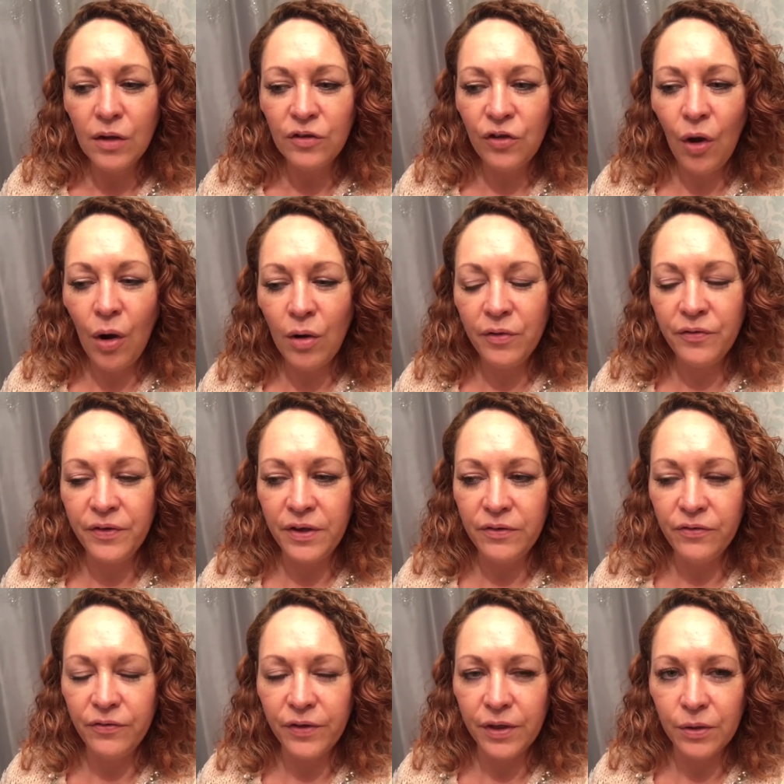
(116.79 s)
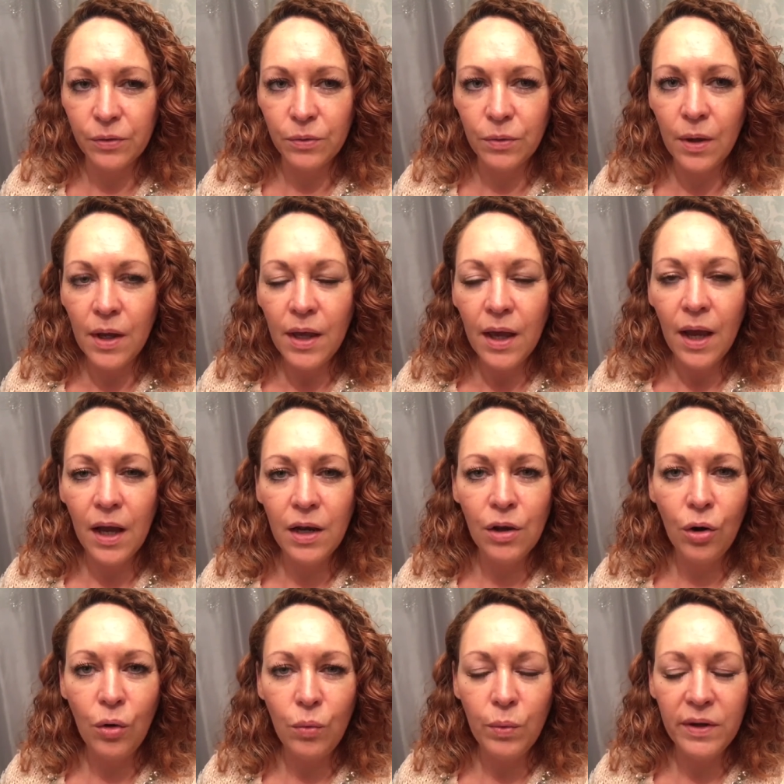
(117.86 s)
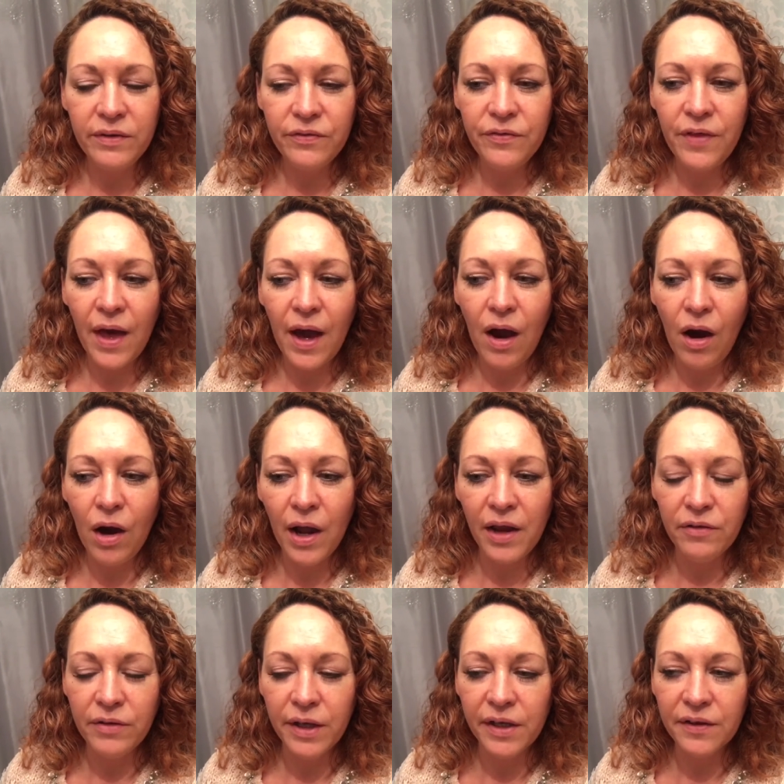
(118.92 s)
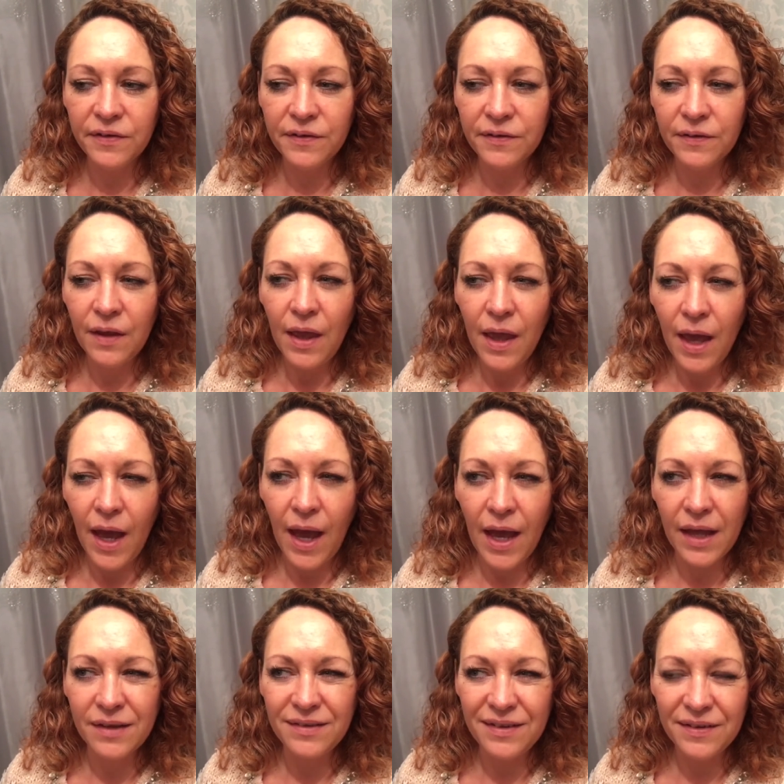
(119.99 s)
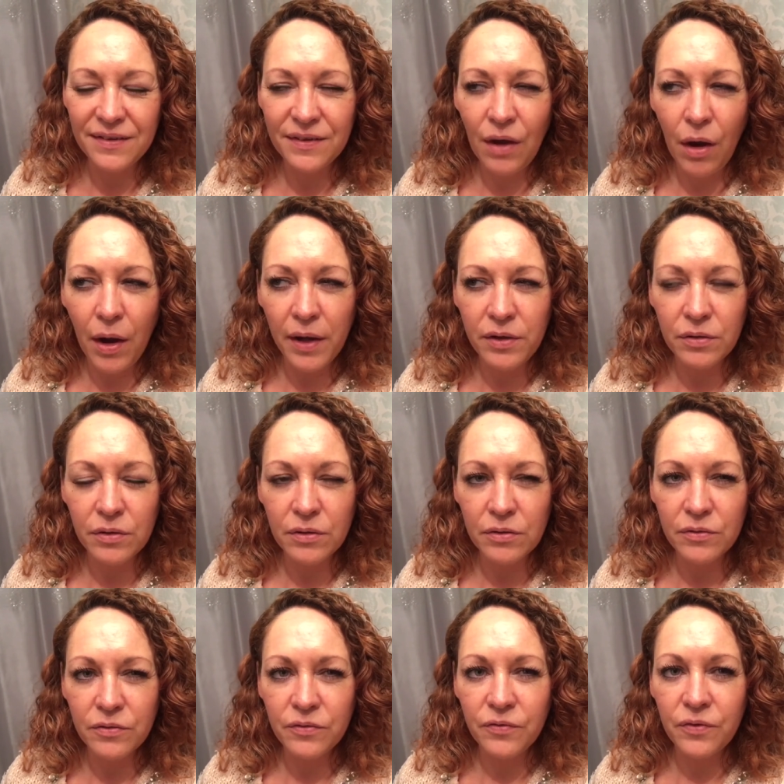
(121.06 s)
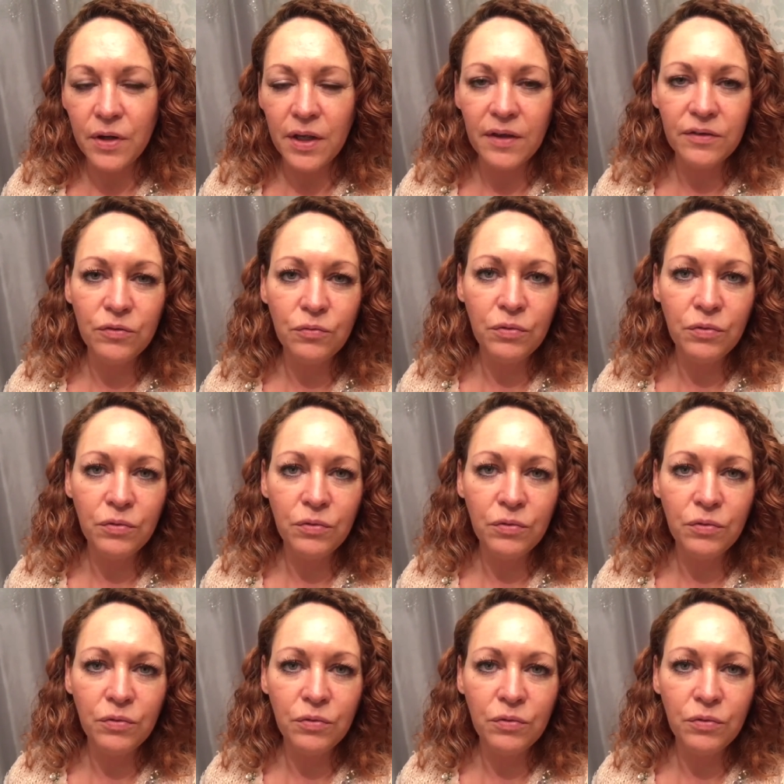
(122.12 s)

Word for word: toffee feel along with that iris and it's kind of it's